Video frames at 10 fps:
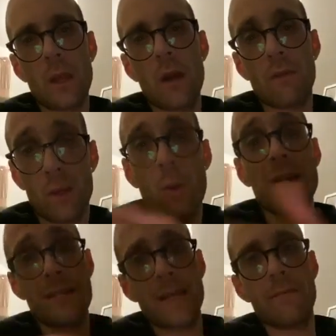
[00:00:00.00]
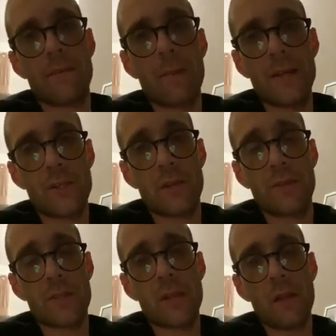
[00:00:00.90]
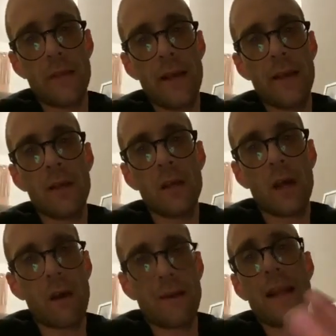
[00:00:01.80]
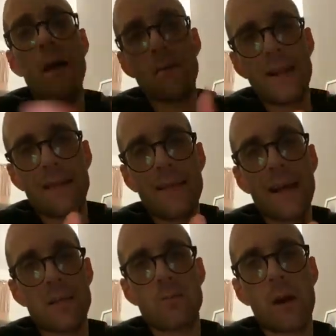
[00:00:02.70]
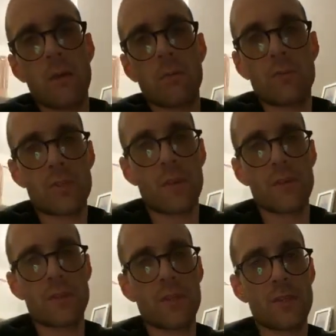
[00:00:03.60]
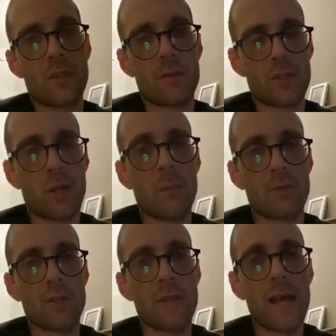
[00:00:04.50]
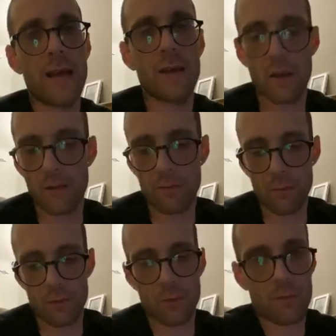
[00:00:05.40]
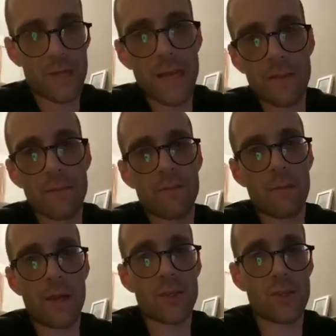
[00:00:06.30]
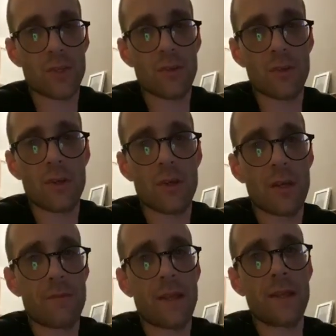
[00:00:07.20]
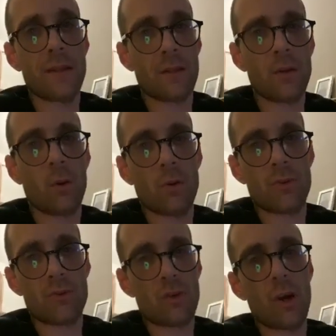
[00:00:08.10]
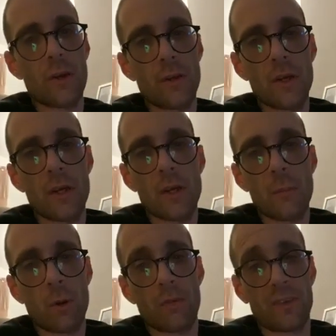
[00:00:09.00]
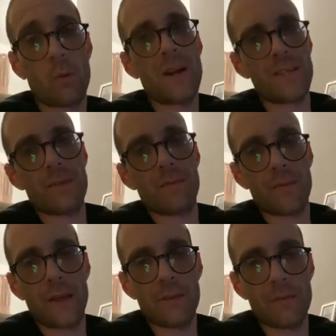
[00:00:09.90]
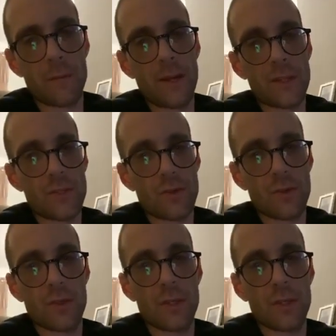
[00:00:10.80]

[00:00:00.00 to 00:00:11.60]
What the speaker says: request that information if it's not there. I've added that as well. So there's an option there for them to obtain the information or to try and put a request in for that information.